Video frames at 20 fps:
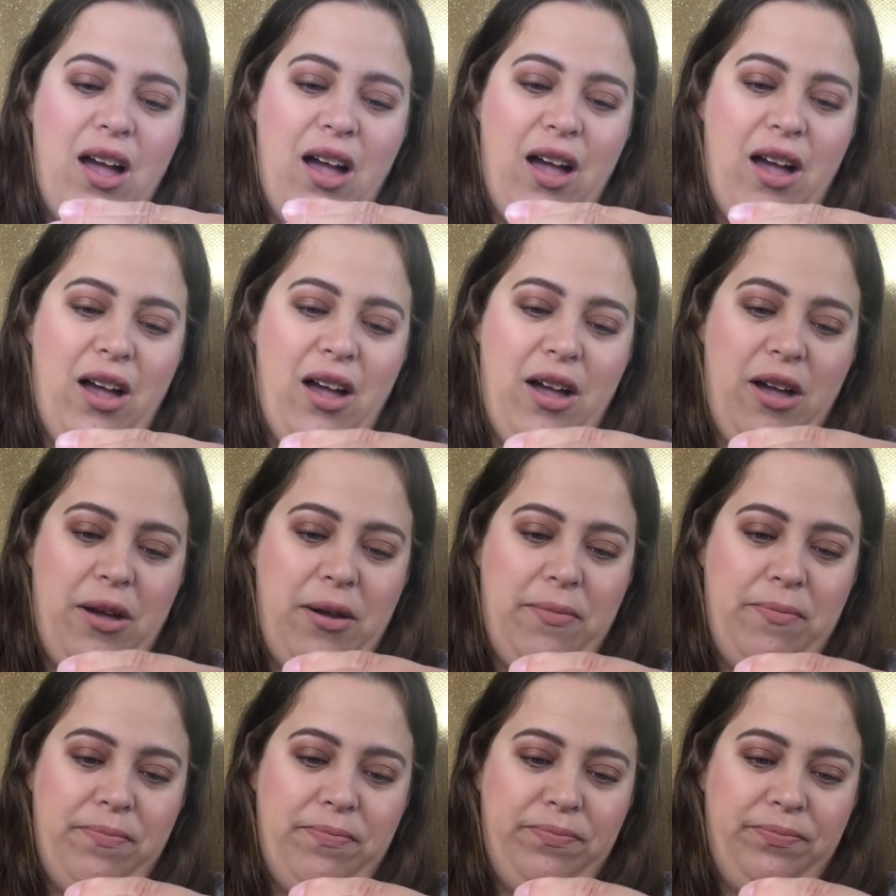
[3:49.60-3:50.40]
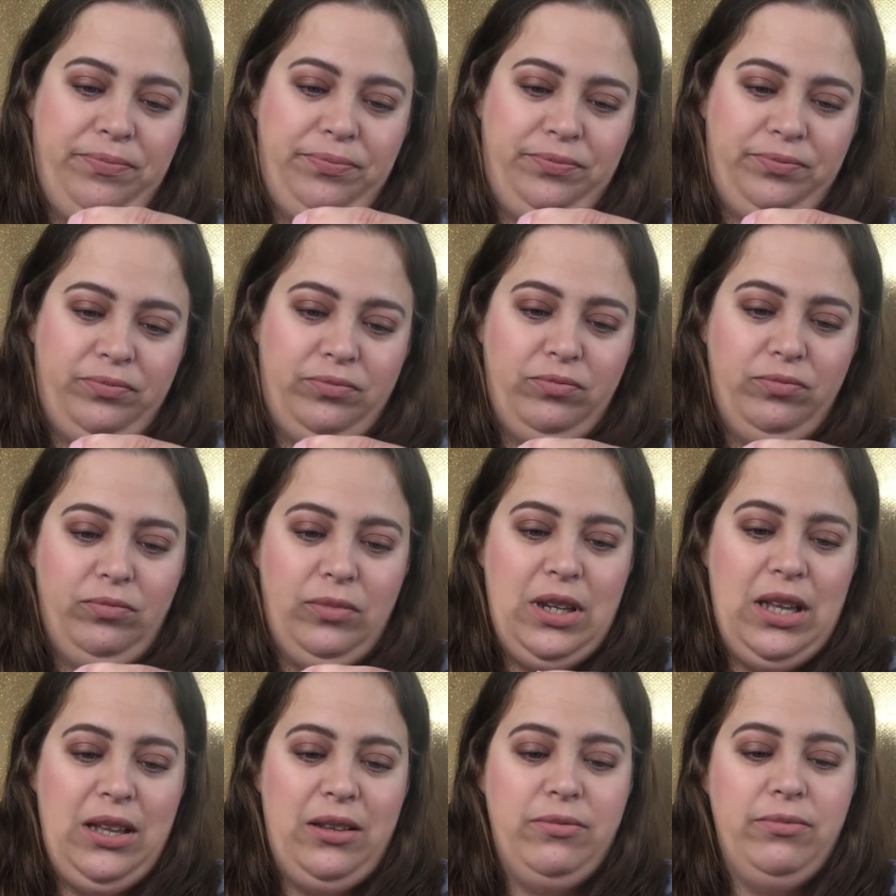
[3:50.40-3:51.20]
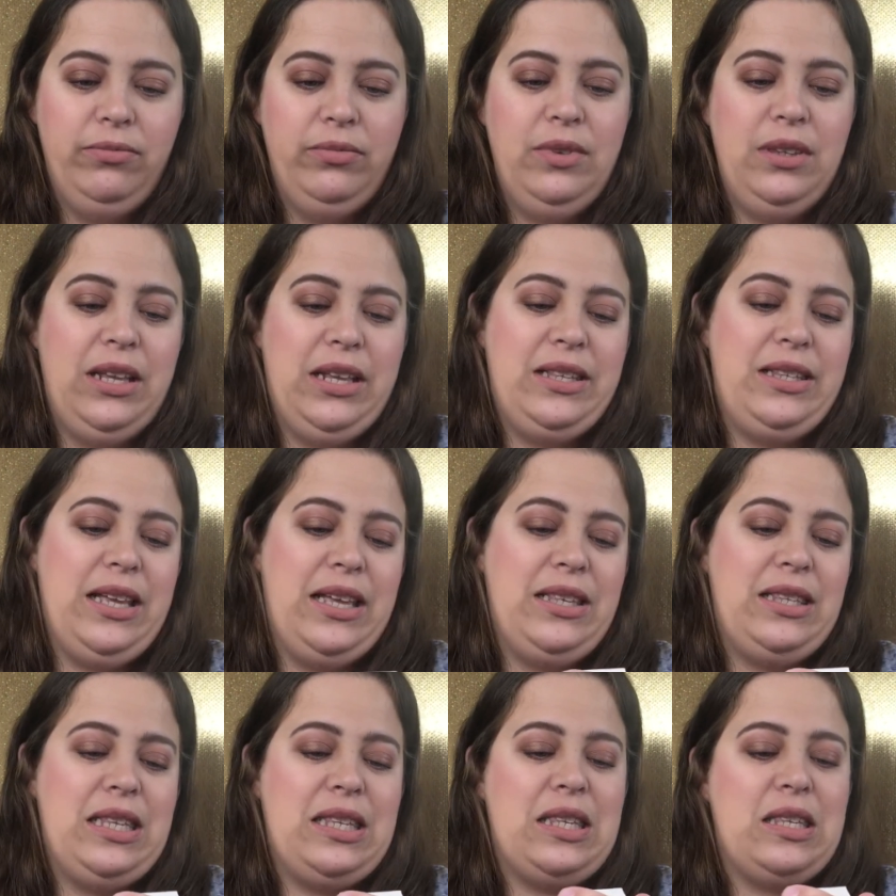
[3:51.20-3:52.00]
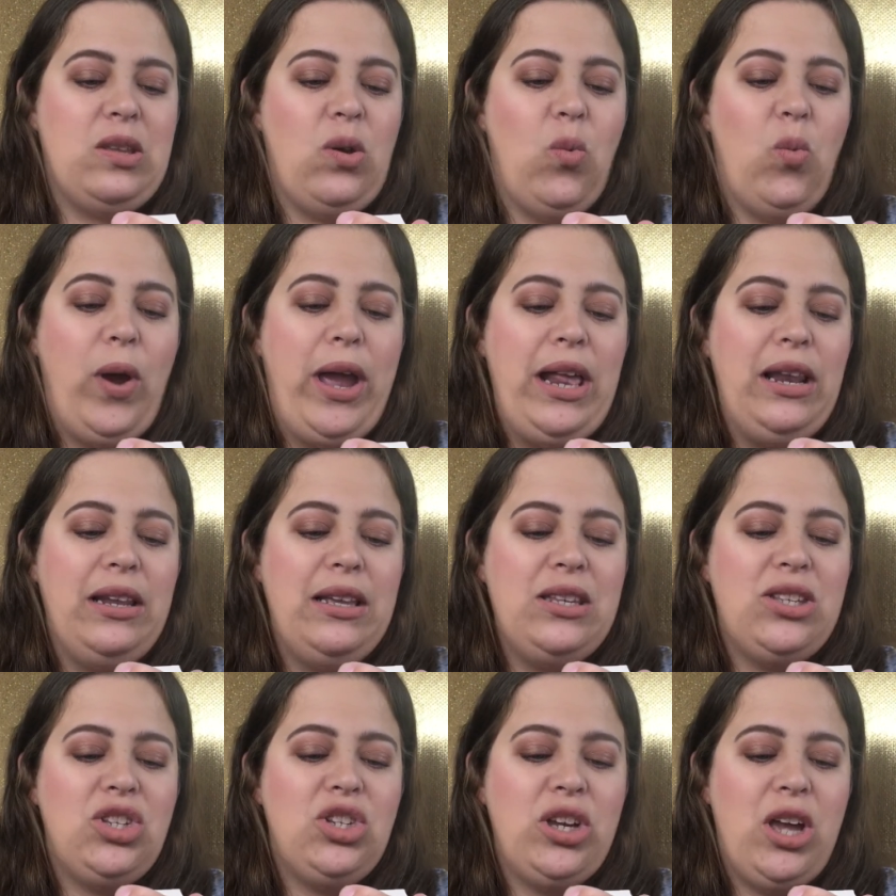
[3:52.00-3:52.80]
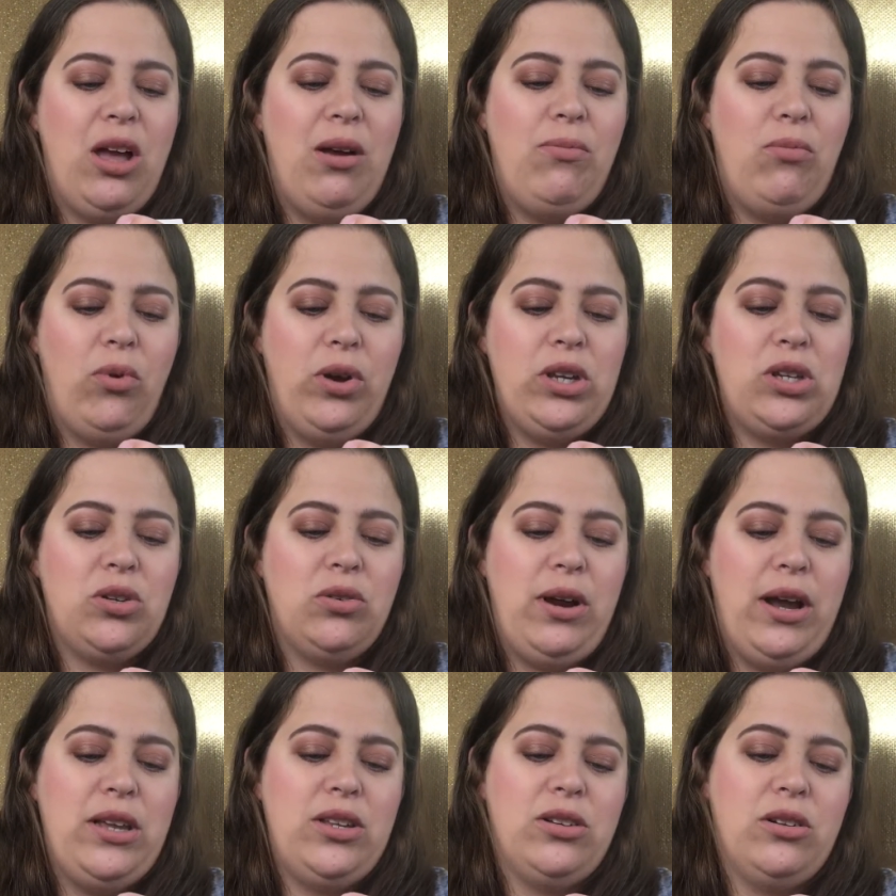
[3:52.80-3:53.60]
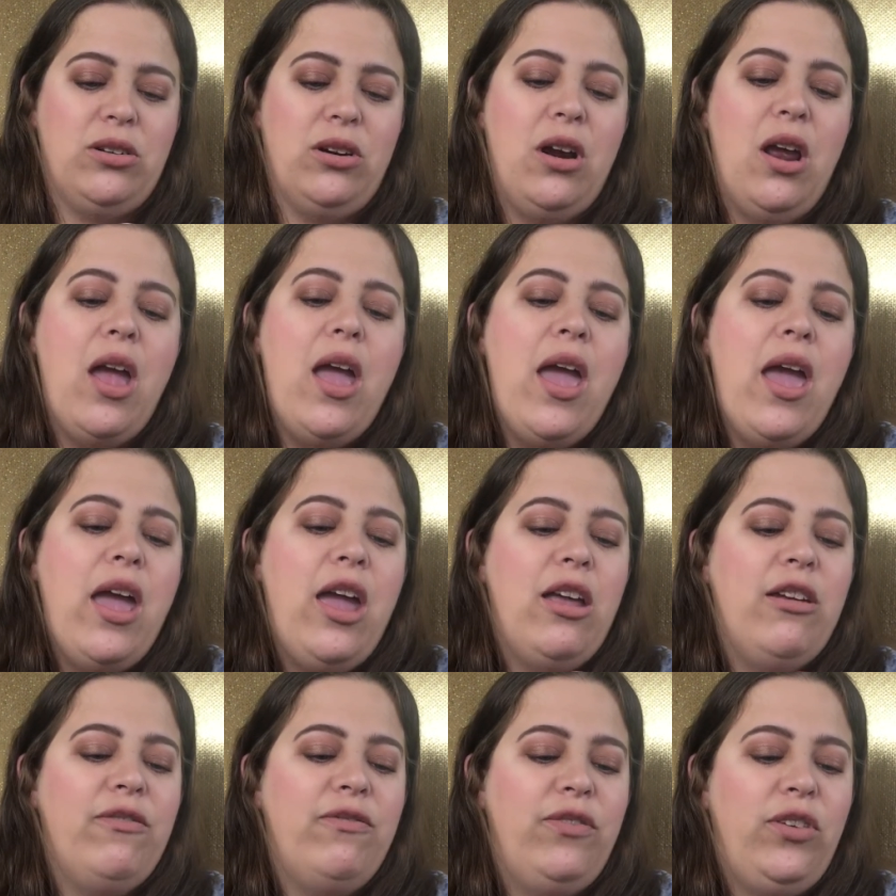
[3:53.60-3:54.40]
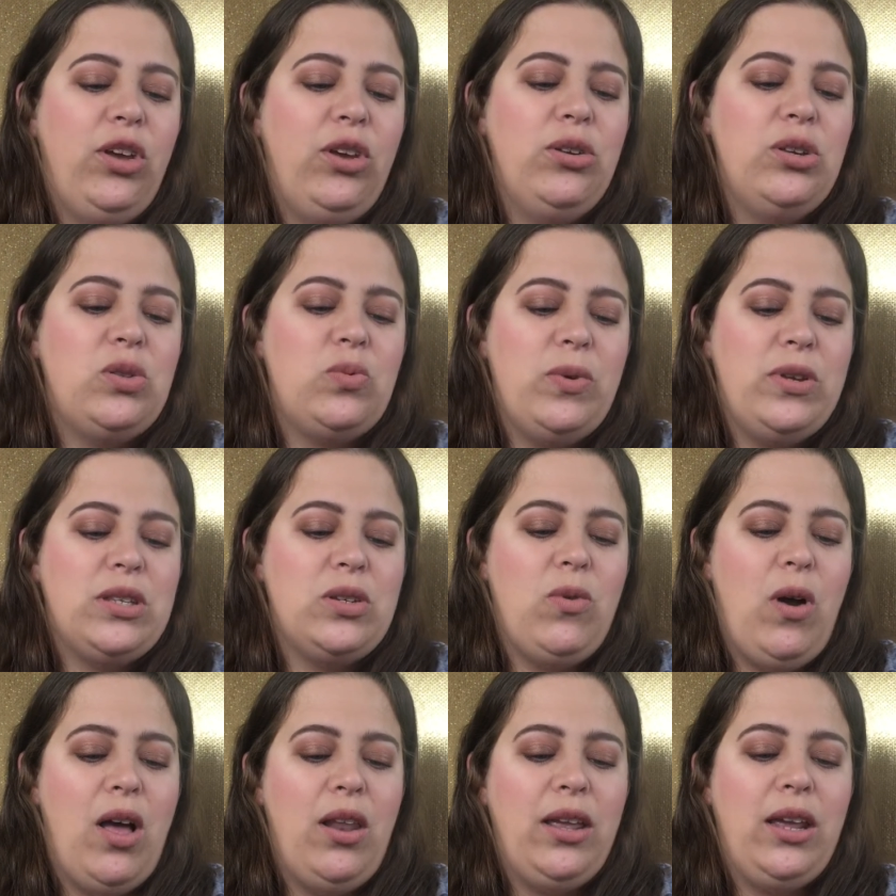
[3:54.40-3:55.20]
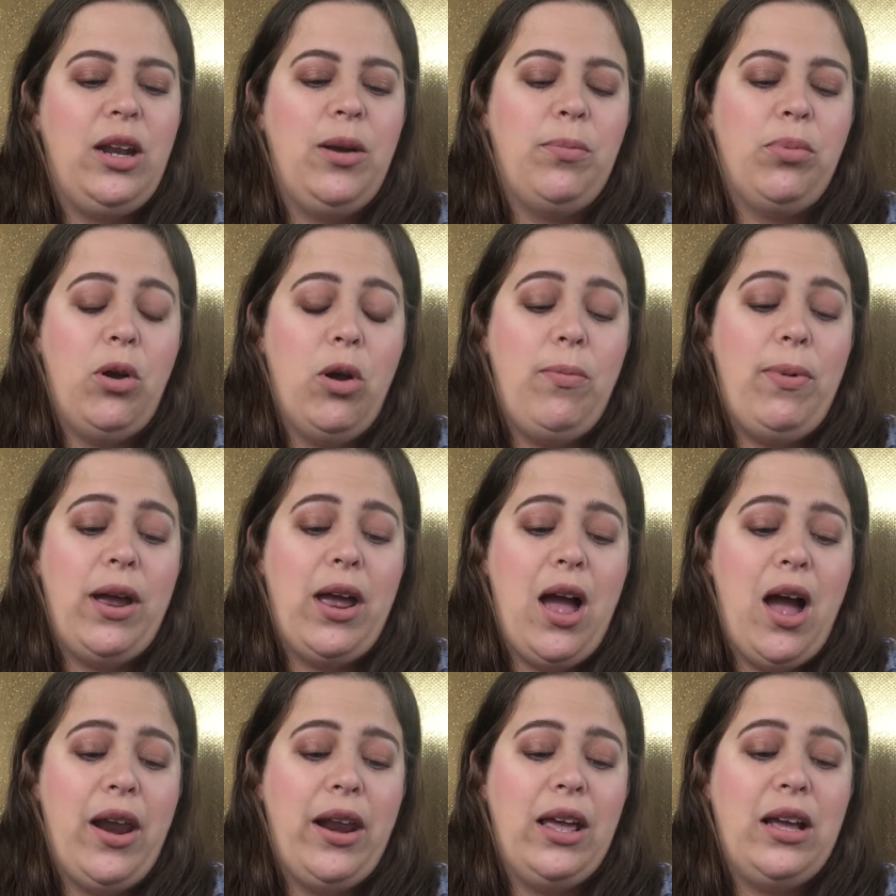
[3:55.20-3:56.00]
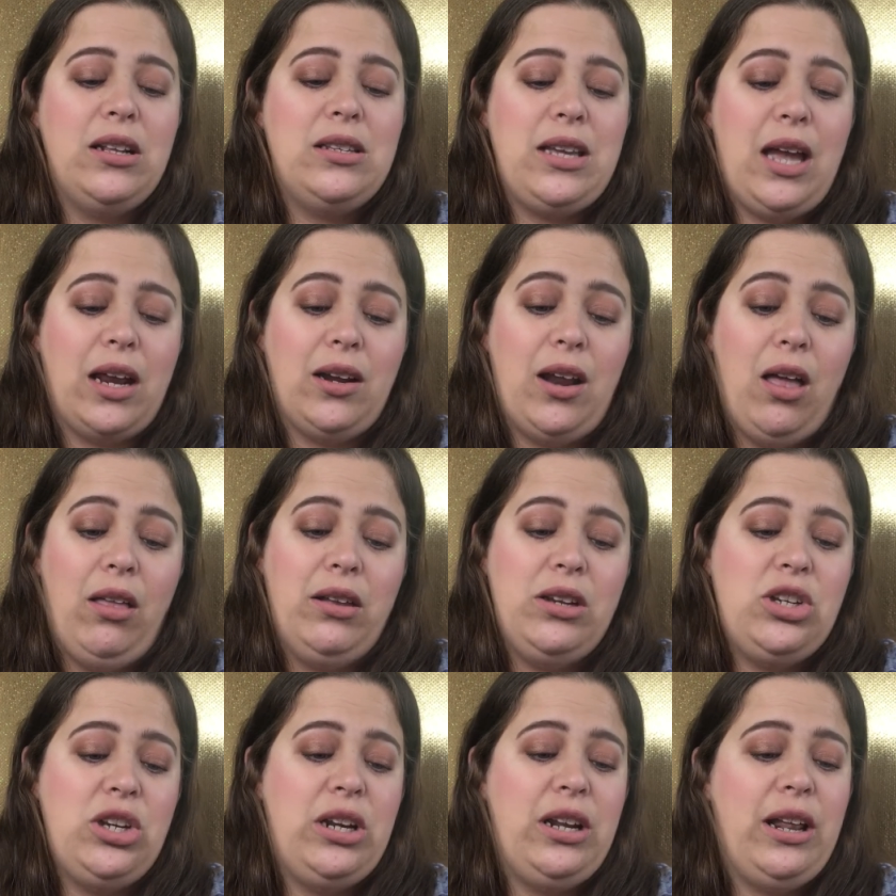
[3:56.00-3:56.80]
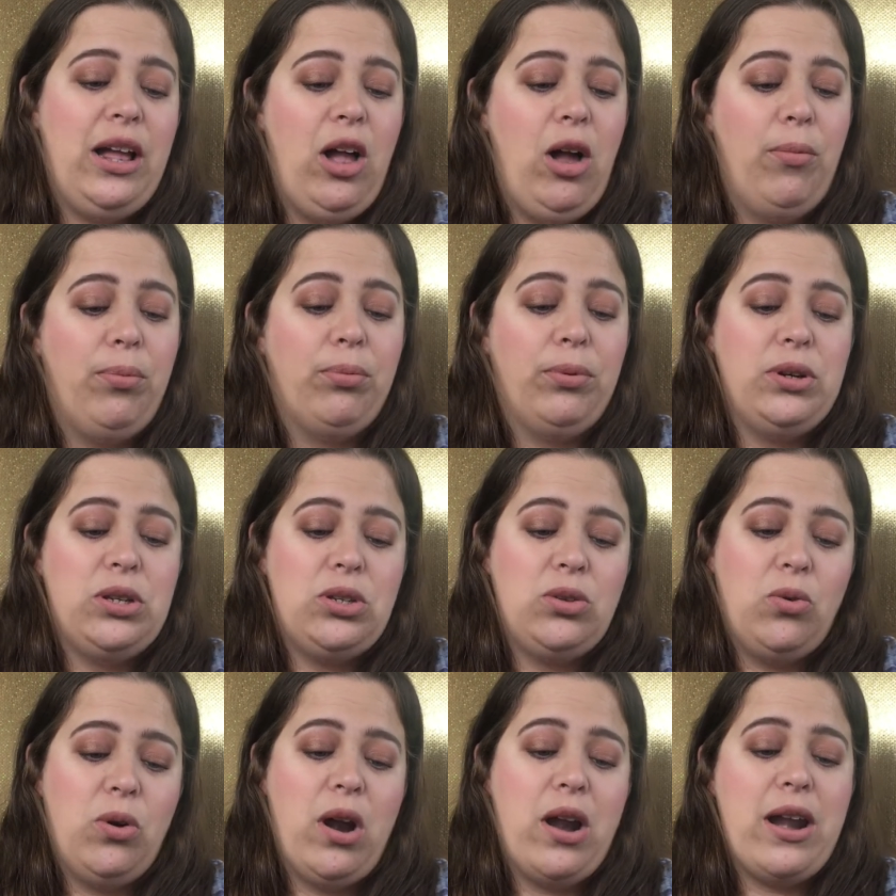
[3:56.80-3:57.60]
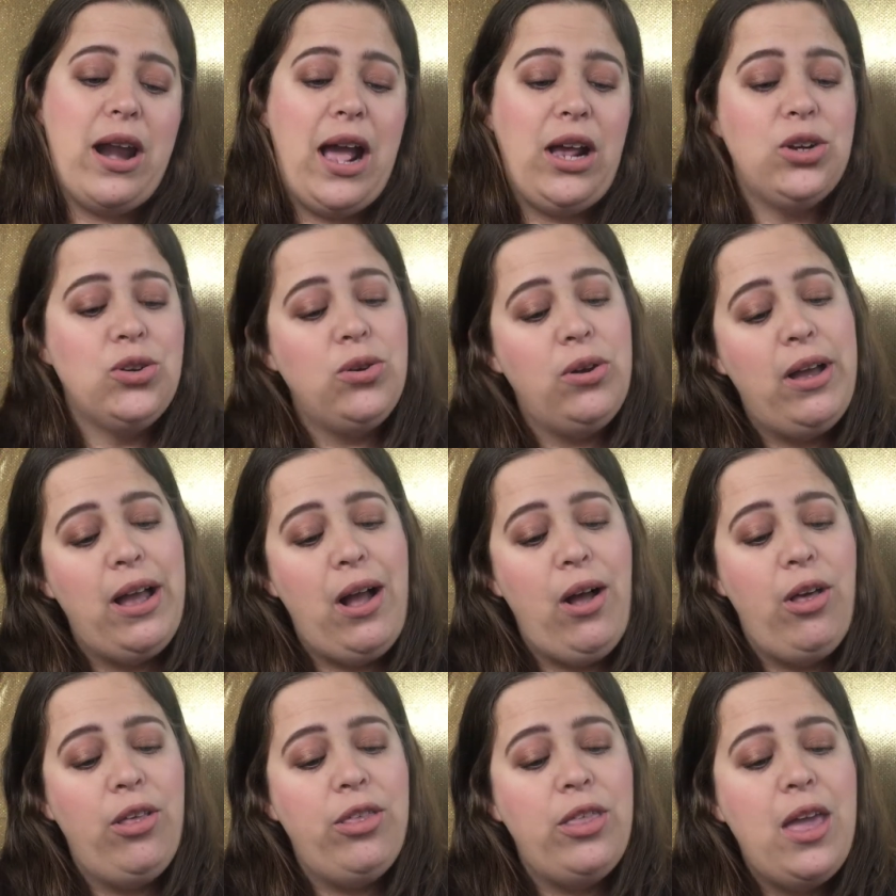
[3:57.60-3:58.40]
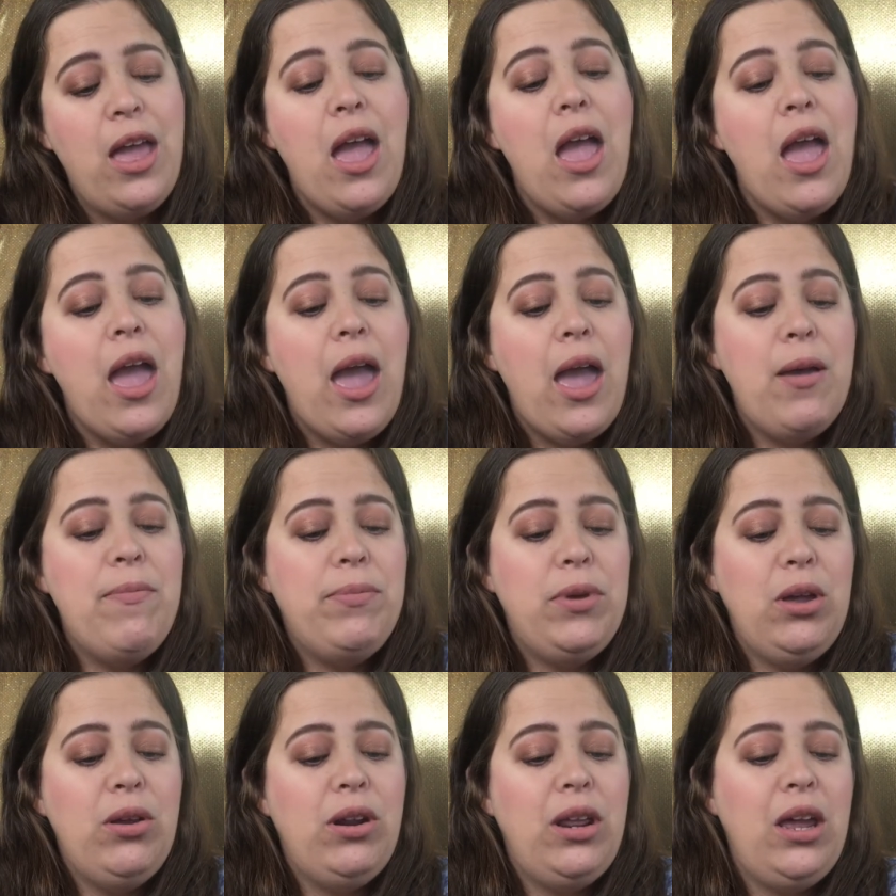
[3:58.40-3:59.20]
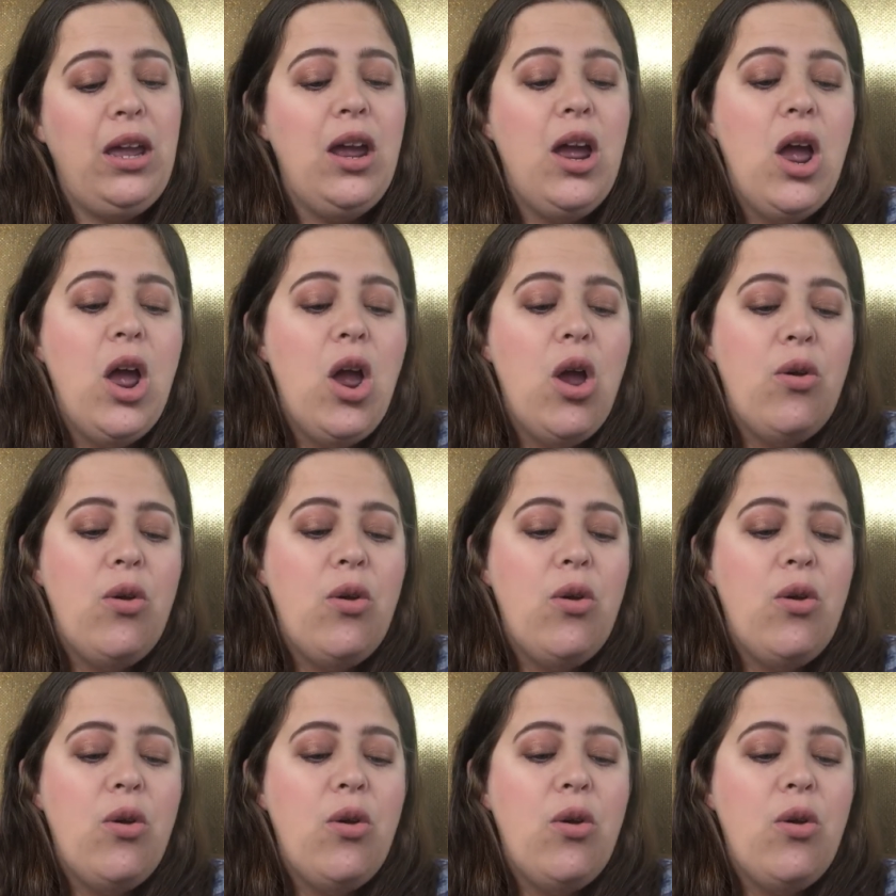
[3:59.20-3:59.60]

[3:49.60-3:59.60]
Um, it says this is a weightless gel moisturizer infused with squalene and probiotic technology to help restore natural health and beauty,